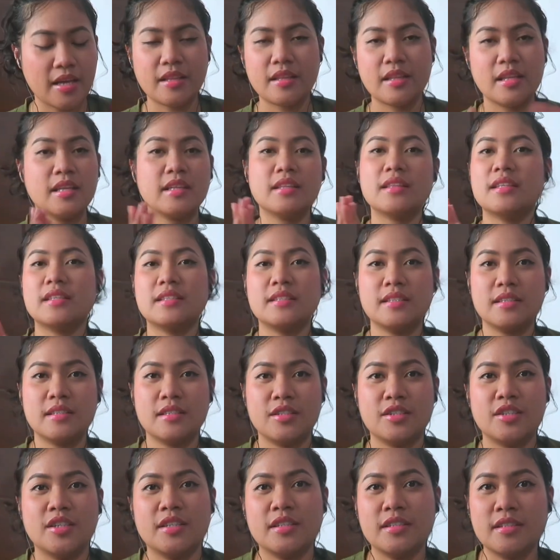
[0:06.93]
I think
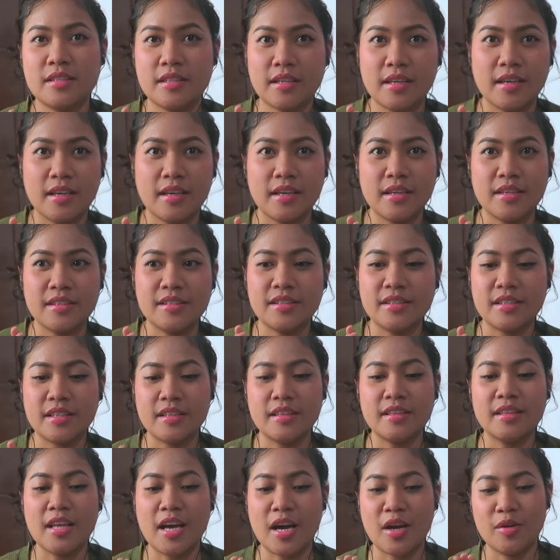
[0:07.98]
this is just a
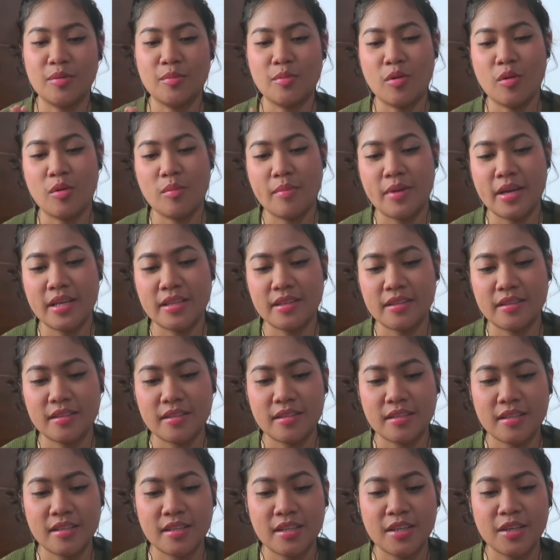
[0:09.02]
sit-down
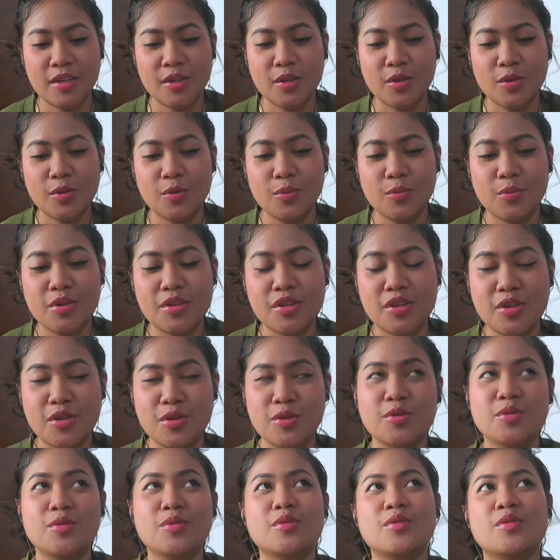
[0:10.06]
moment
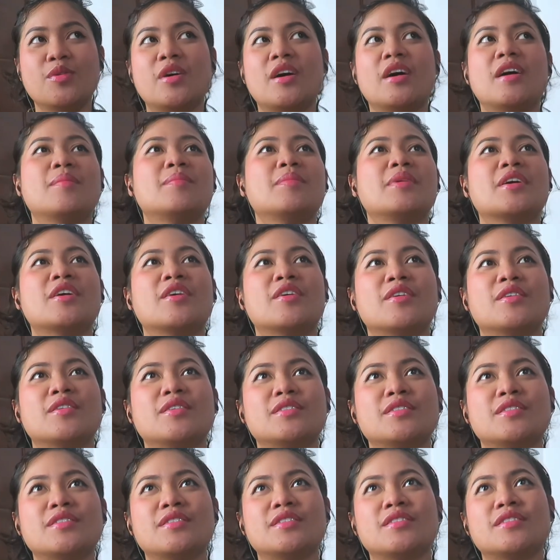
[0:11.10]
with you
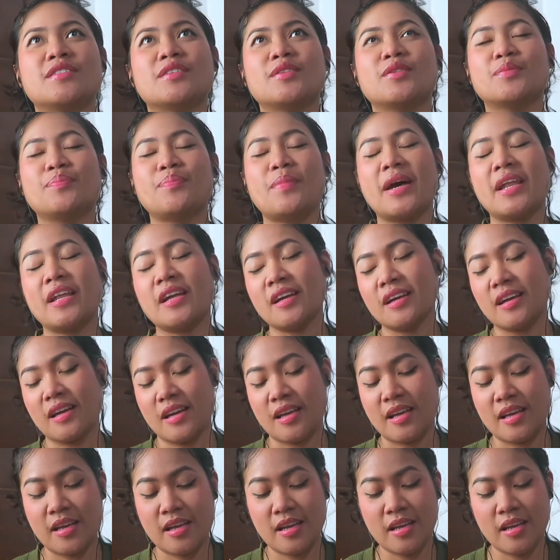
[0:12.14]
because parang